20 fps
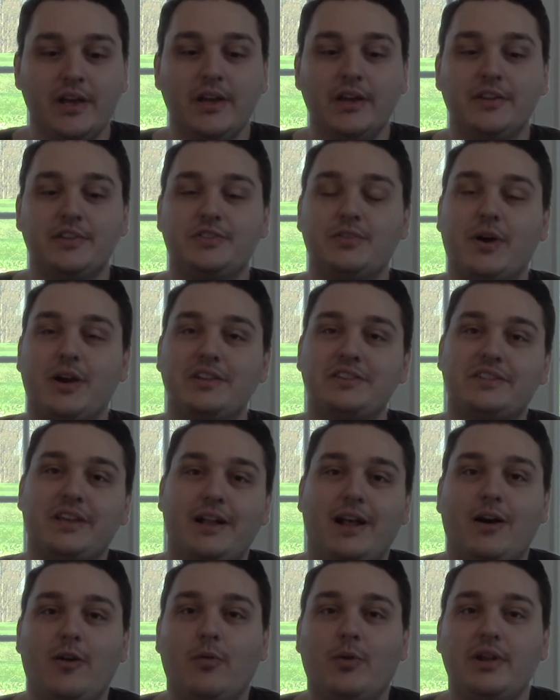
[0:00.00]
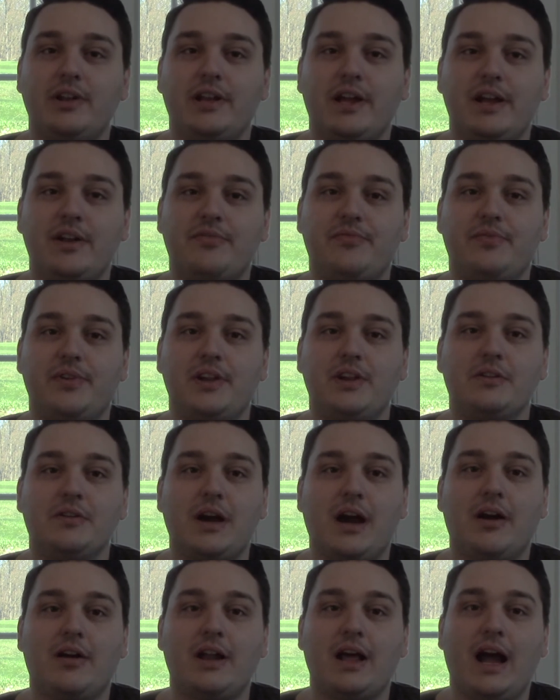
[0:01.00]
So I set out one day to figure
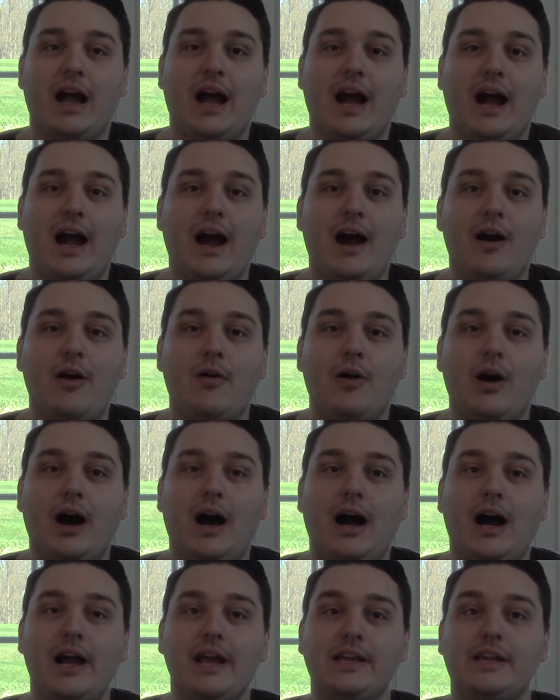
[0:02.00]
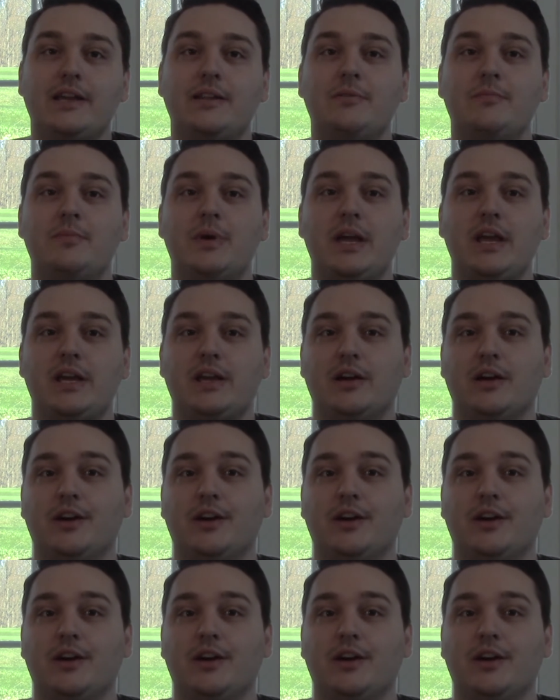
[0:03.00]
out how I can make